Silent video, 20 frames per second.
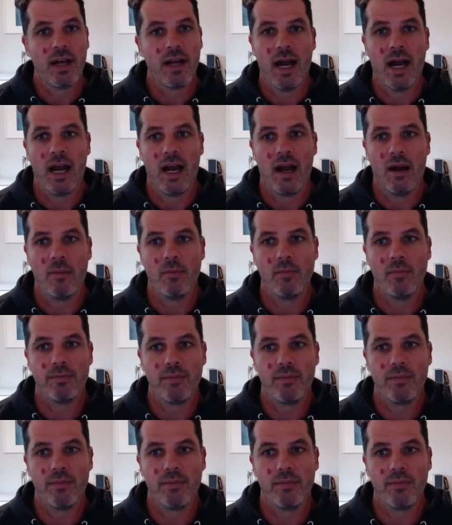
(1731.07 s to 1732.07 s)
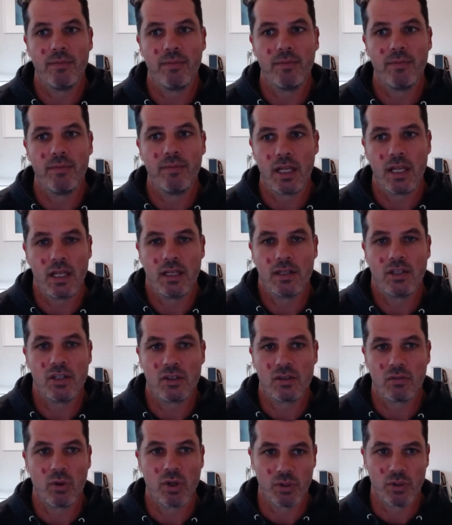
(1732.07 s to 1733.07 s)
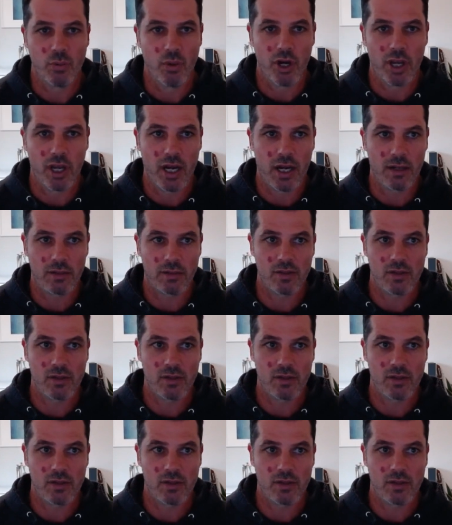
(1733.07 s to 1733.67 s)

It just wasn't working out.